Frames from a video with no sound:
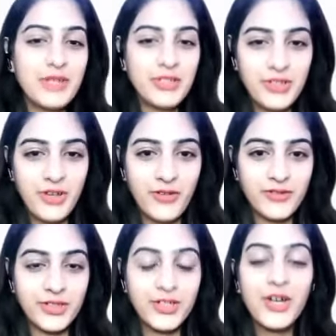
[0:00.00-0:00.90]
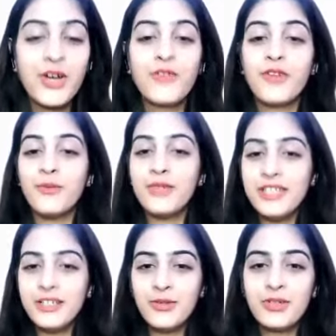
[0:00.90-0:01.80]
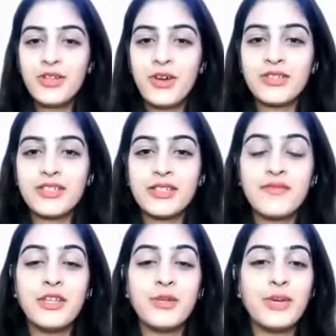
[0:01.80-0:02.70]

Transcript: special offer from eGlobal Doctors where